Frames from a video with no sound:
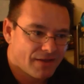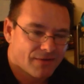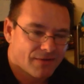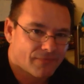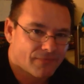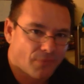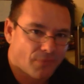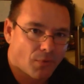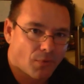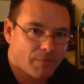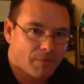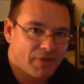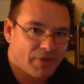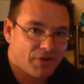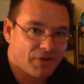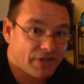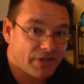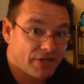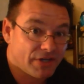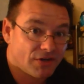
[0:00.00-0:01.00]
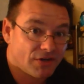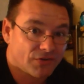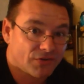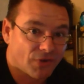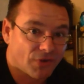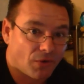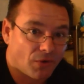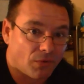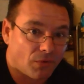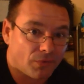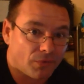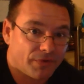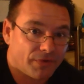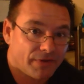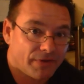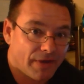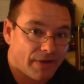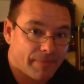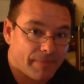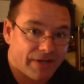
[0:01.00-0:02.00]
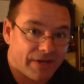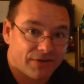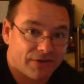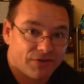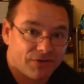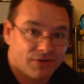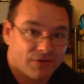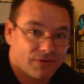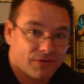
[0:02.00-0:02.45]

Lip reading: 4 billion years old. I mean,